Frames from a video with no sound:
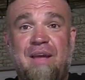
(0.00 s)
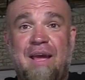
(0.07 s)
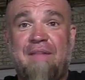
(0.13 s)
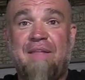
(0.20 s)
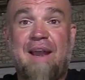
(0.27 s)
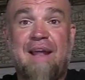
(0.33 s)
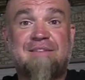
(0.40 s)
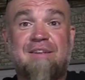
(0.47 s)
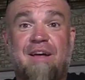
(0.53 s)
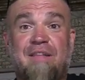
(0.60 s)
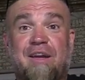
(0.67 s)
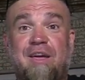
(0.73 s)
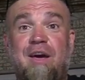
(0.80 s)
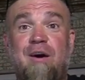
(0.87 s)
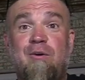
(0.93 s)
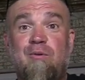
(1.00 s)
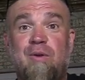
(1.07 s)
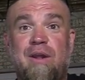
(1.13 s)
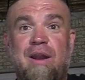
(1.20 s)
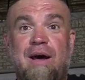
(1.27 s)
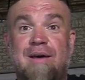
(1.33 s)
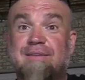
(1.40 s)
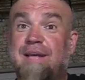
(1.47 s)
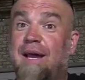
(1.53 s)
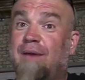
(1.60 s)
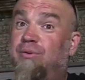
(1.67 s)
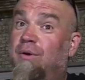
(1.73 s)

and then I saw the cone, and I was like,